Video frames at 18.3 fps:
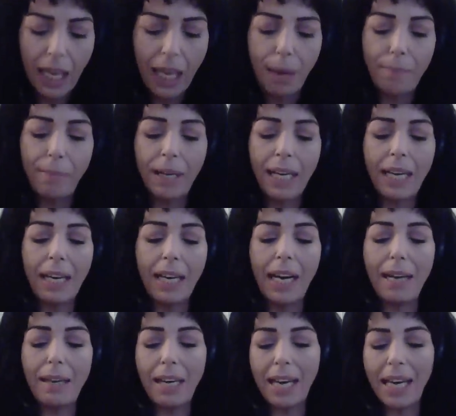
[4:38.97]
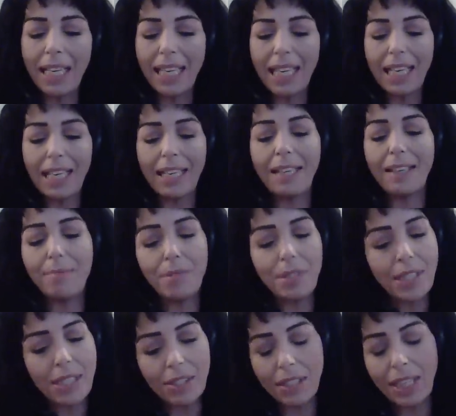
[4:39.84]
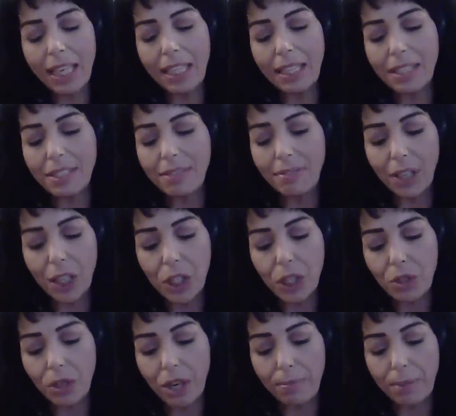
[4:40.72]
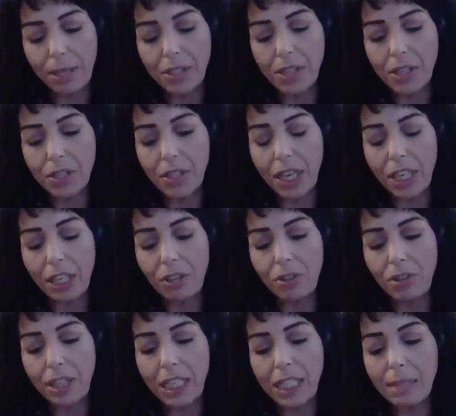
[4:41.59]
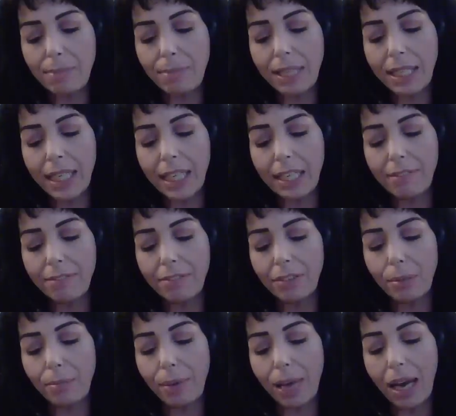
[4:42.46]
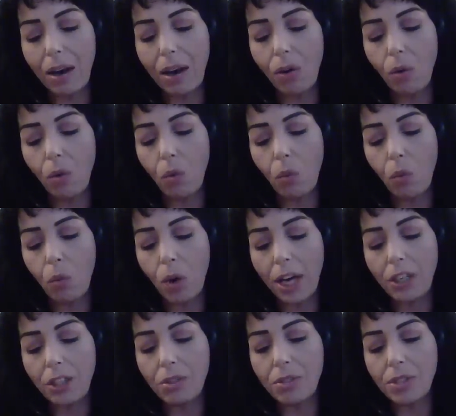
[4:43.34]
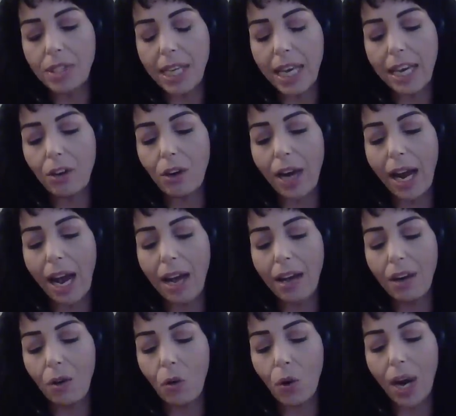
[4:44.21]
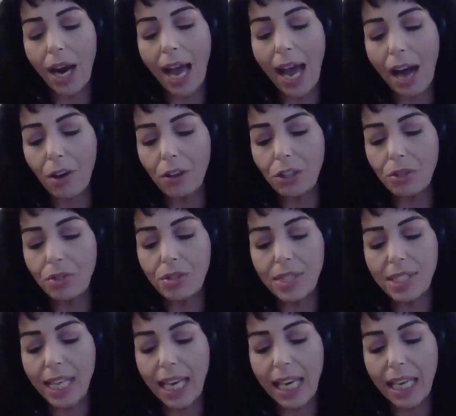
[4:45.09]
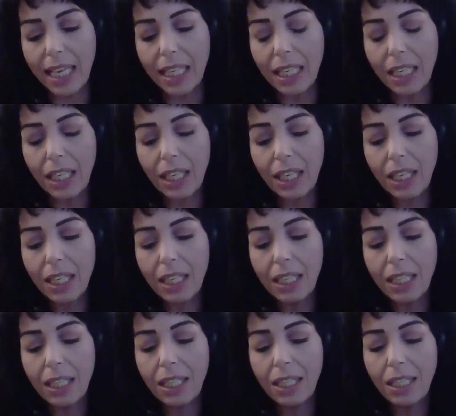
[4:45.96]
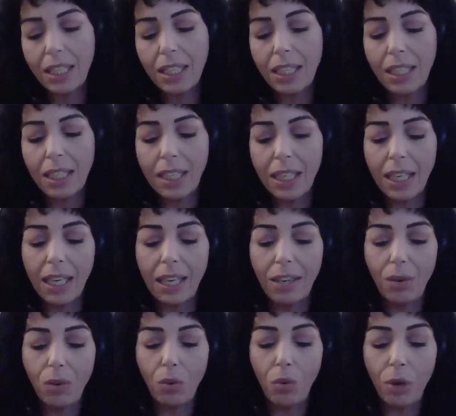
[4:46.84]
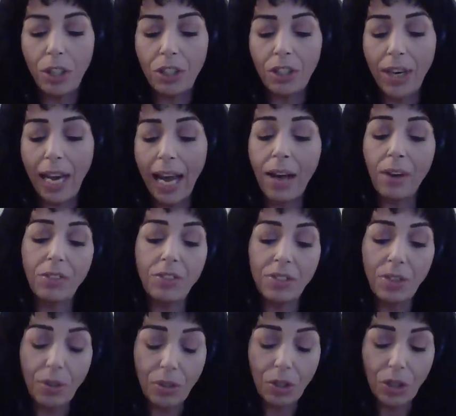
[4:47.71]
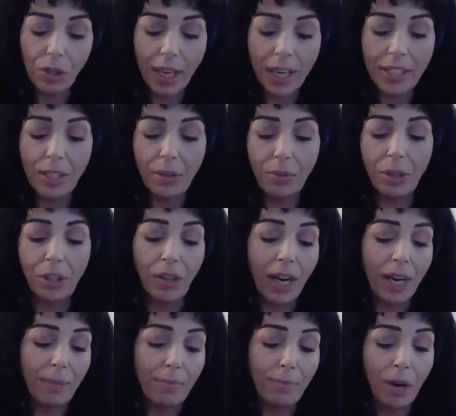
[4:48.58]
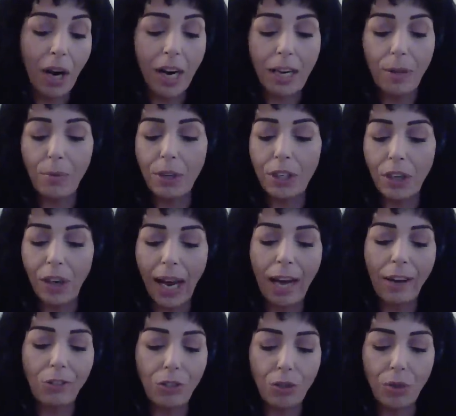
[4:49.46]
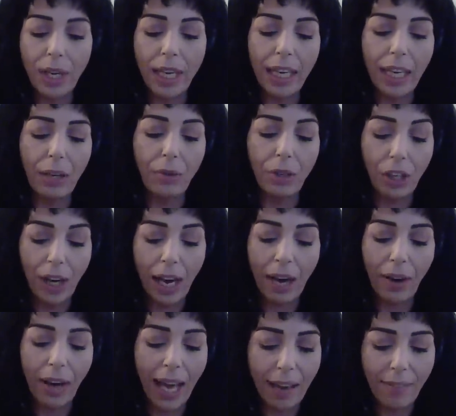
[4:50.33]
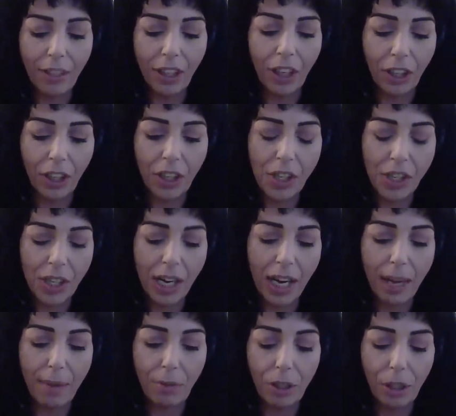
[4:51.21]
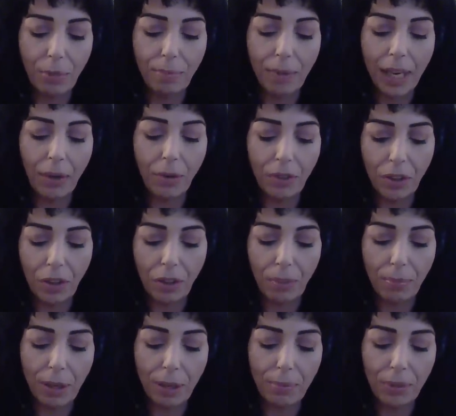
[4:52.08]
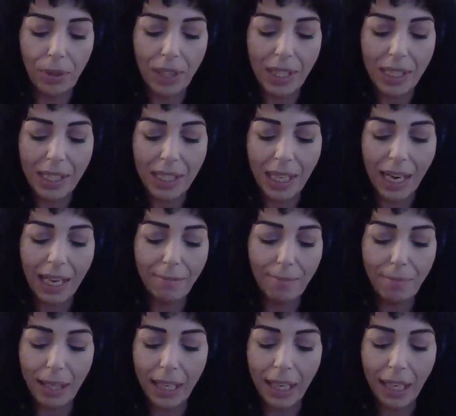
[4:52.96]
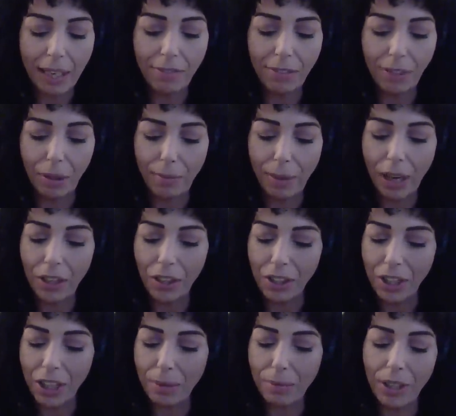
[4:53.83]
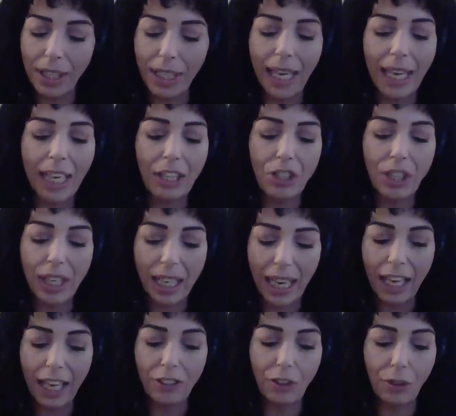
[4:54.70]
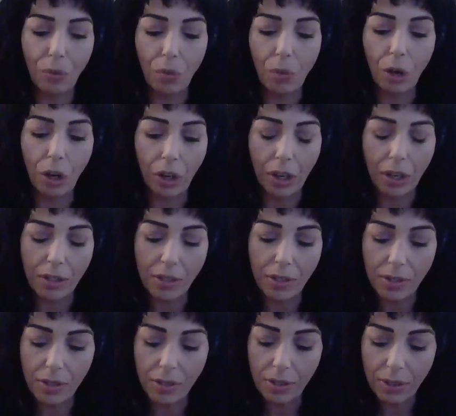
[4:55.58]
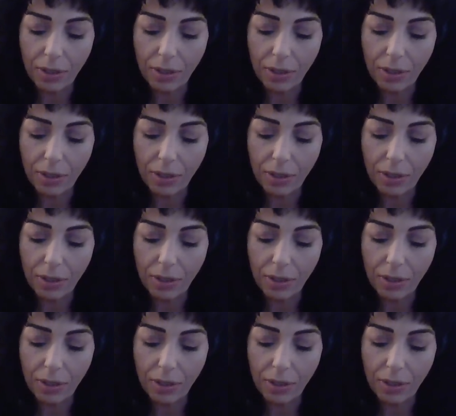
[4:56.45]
But I am still getting this very strong message that you need to be careful about what you say or how you say it when you're out socializing, when you're at a party, when you're out drinking, when you're out having a good time, when you're being with other people. You need to kind of be careful about your communication and your words.